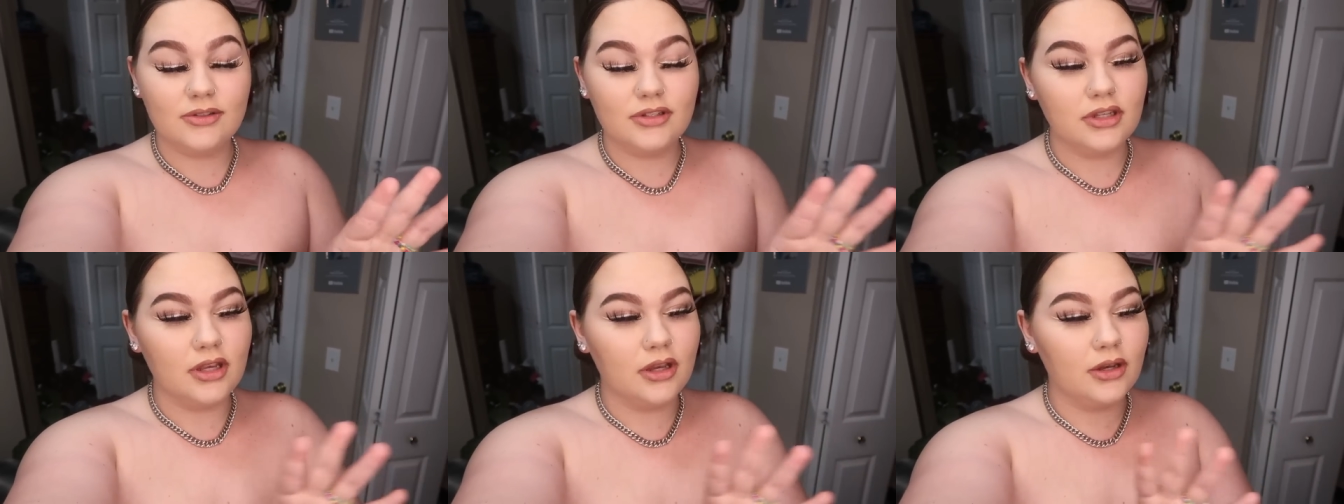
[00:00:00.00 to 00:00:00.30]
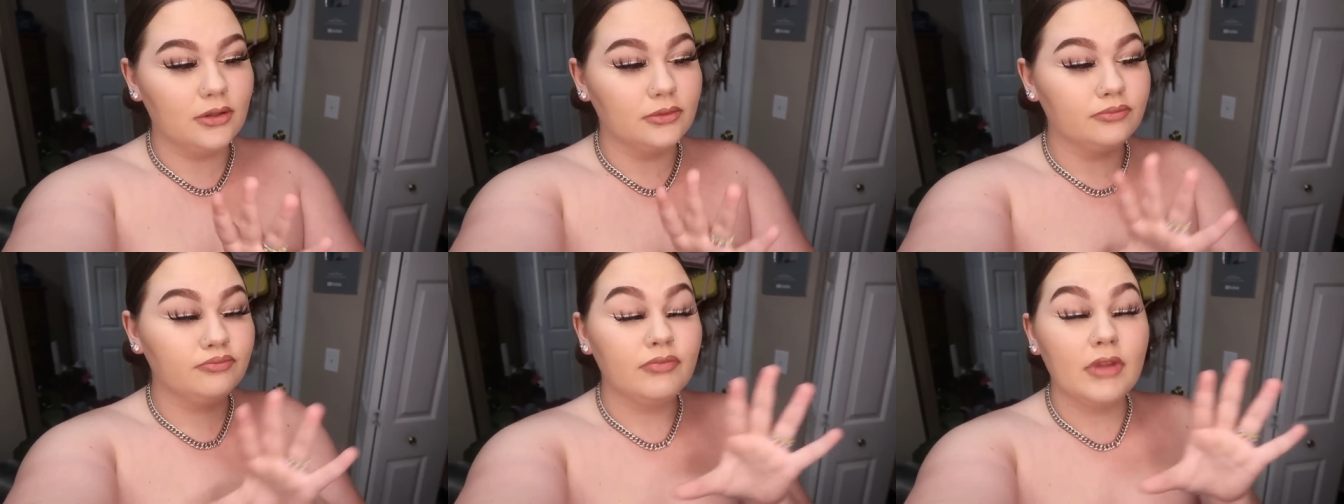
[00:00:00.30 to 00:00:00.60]

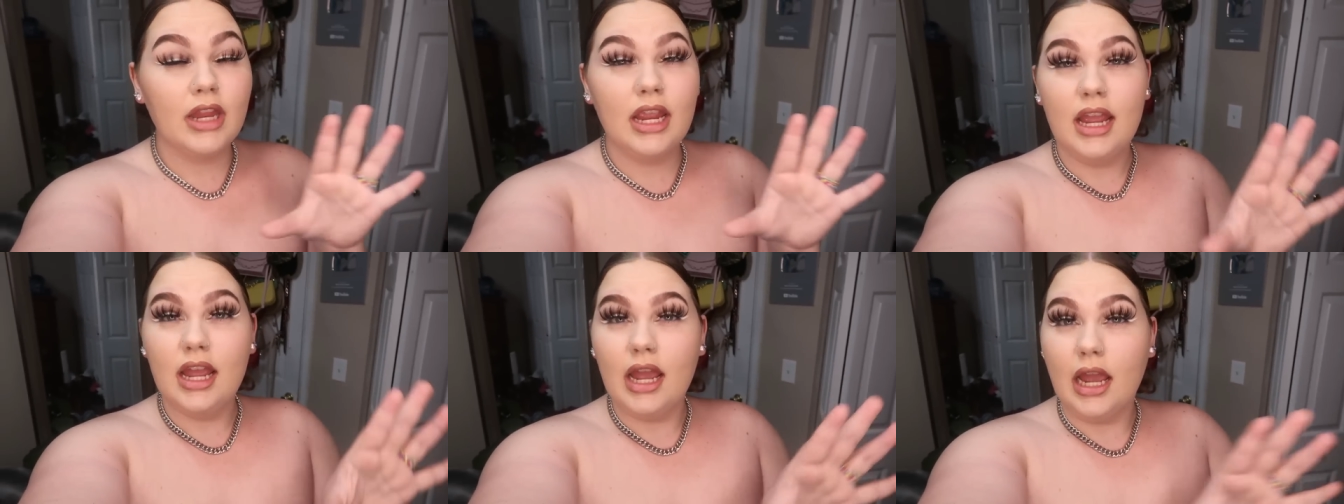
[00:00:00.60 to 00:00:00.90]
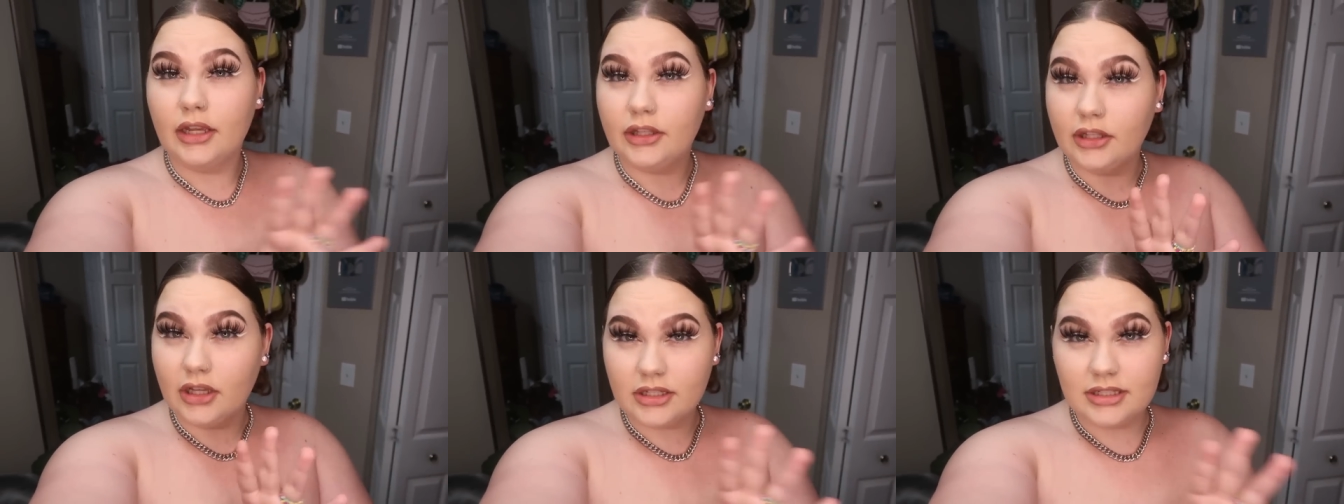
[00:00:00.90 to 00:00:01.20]
So
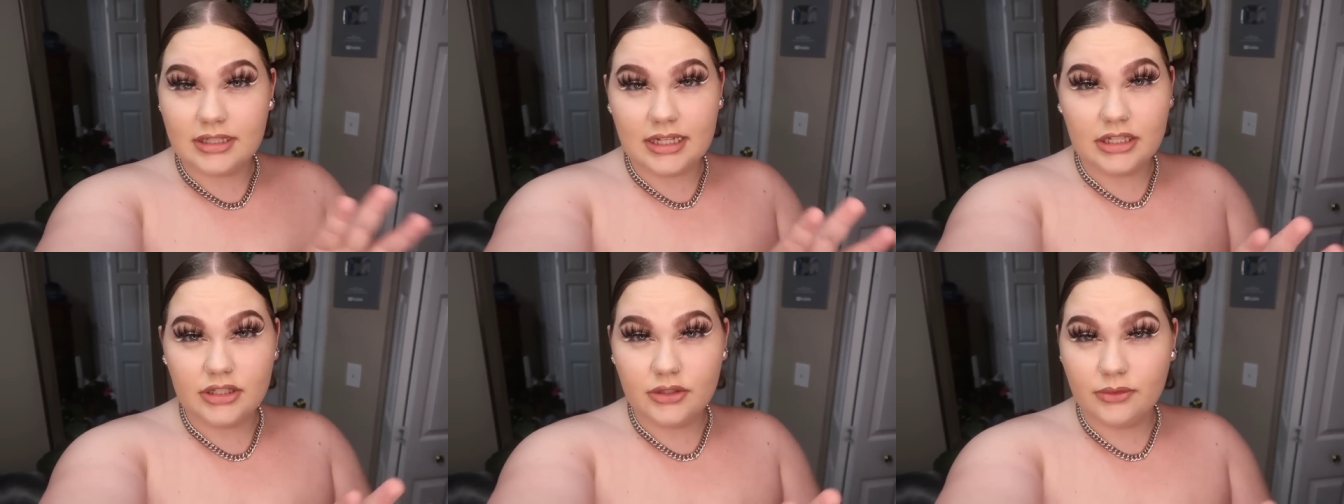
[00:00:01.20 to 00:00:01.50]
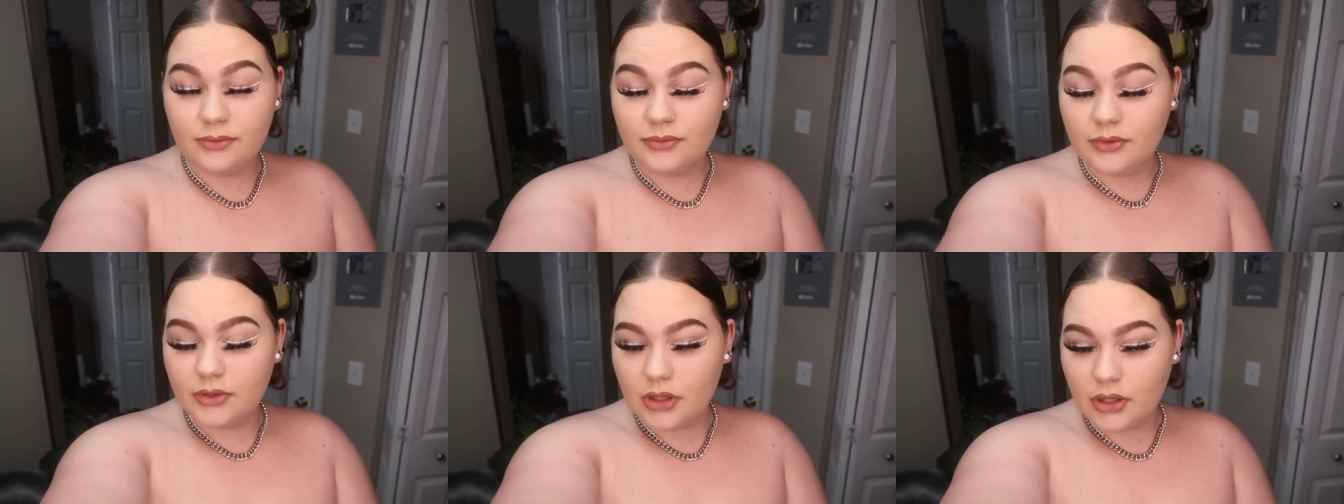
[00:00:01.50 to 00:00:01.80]
y'all stay
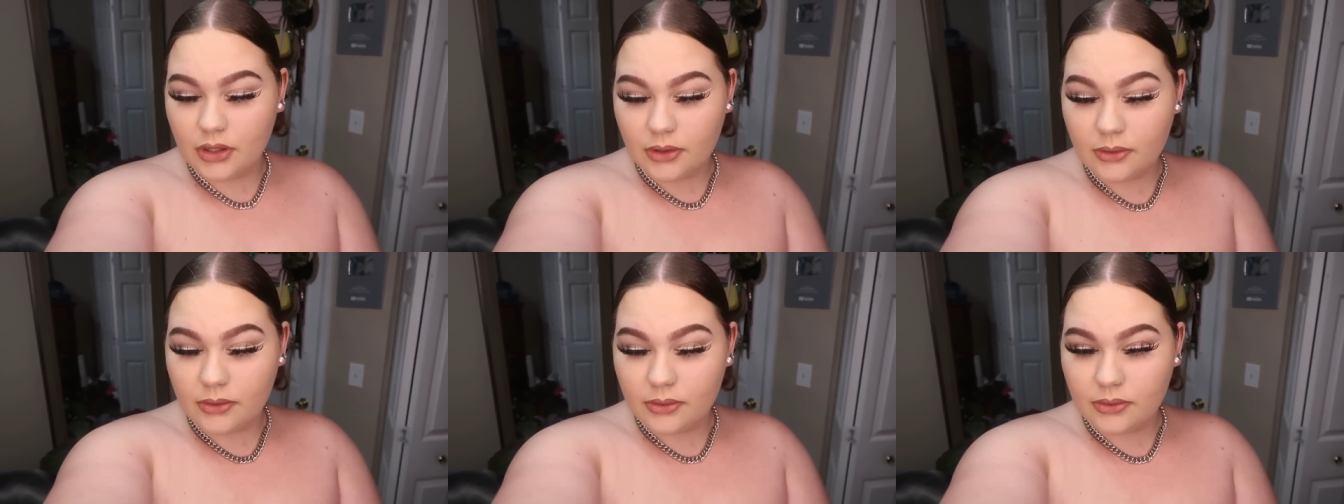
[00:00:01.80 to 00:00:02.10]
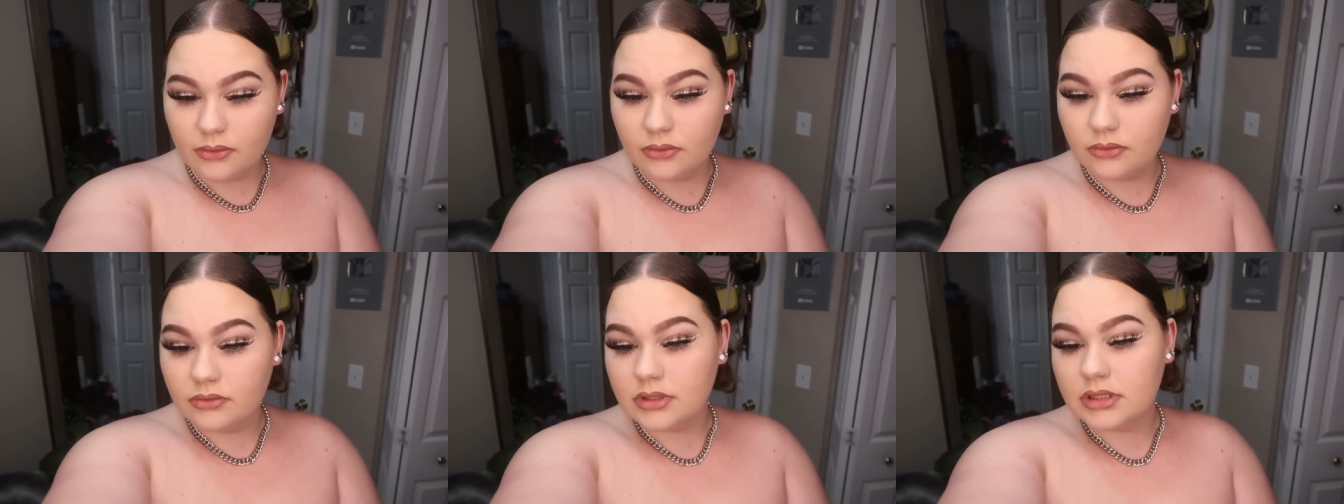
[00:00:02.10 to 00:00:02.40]
tuned for
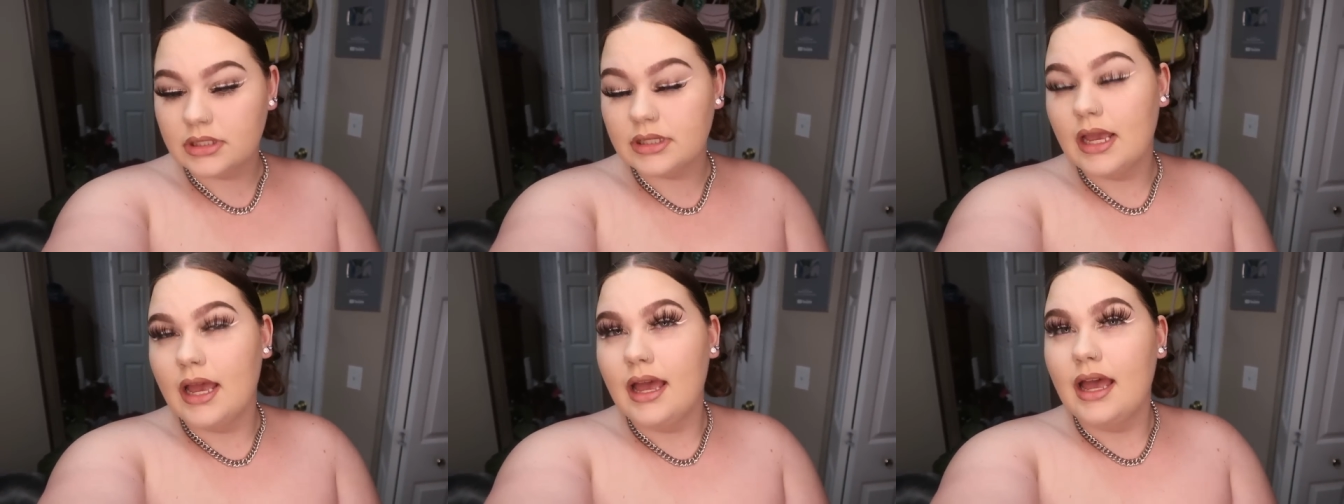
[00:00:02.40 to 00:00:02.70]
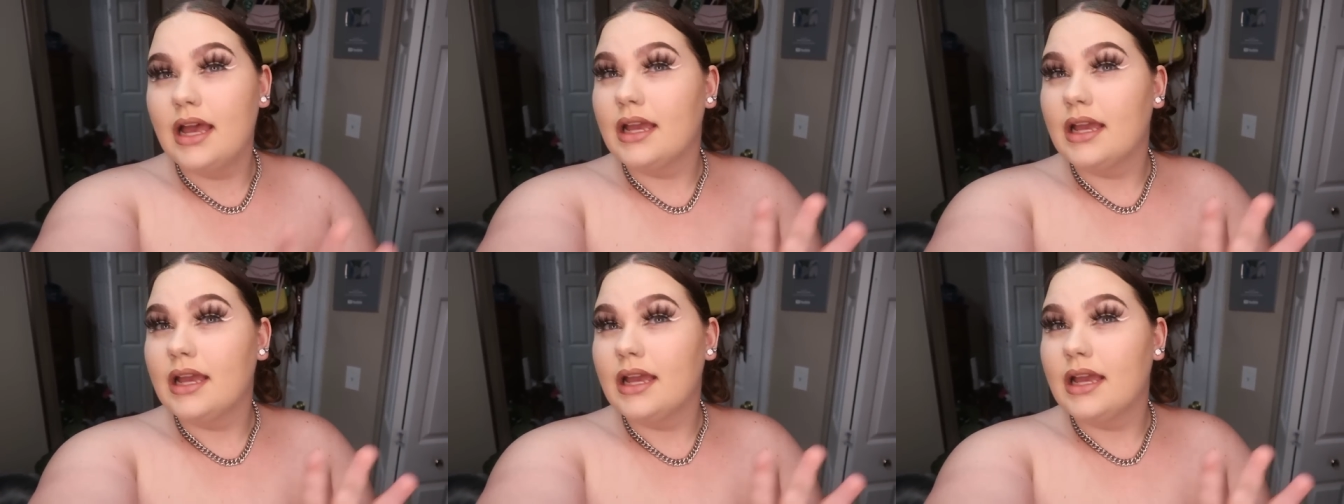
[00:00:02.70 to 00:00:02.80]
those